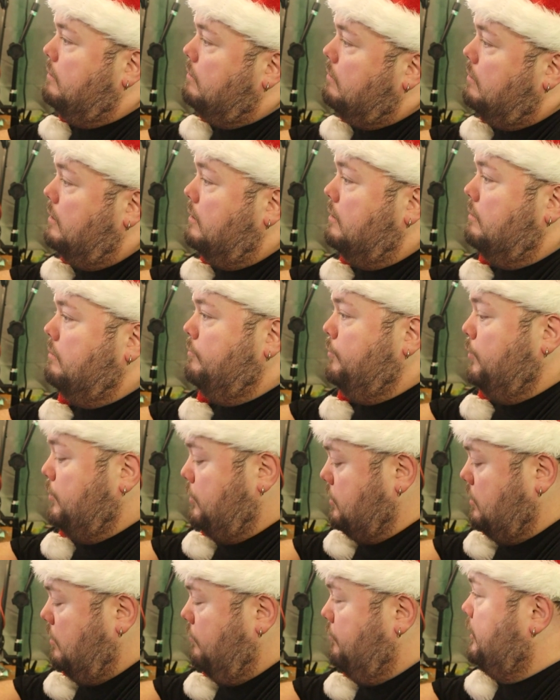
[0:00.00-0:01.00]

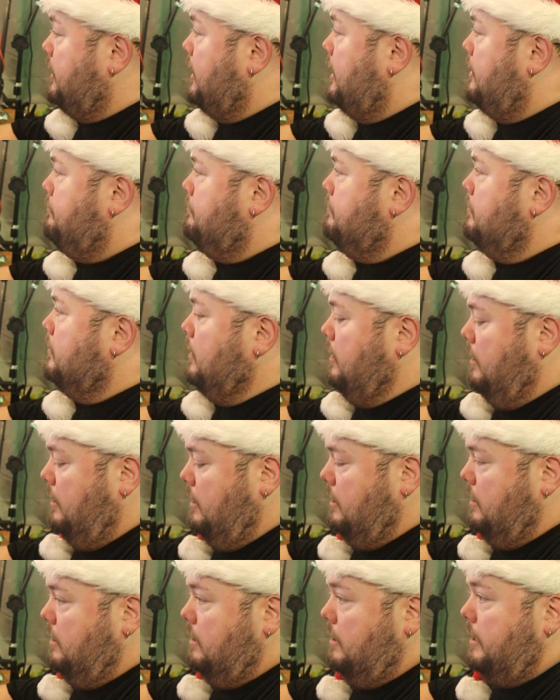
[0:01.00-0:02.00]
version of the game.
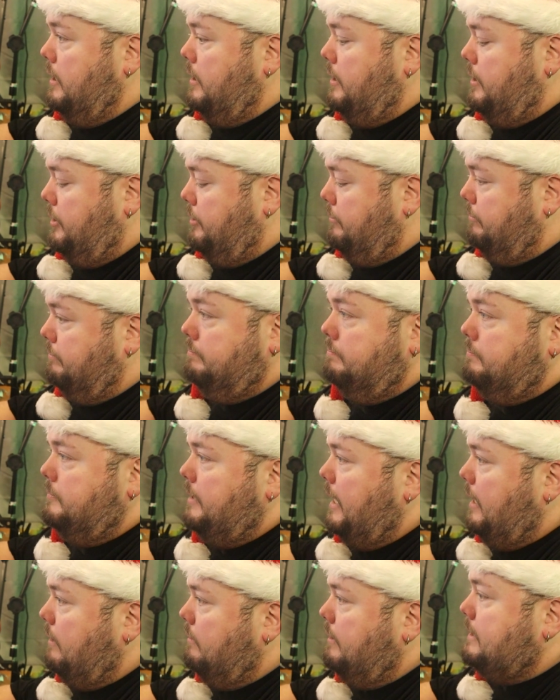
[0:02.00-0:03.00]
And
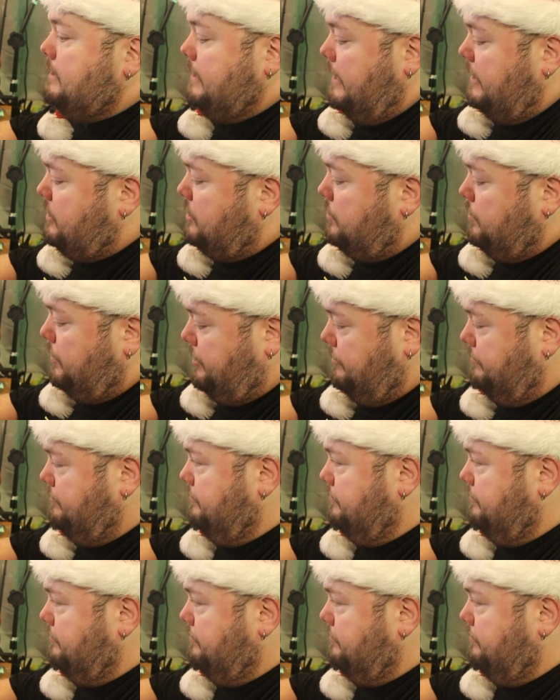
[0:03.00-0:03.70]
yeah, let's get to it.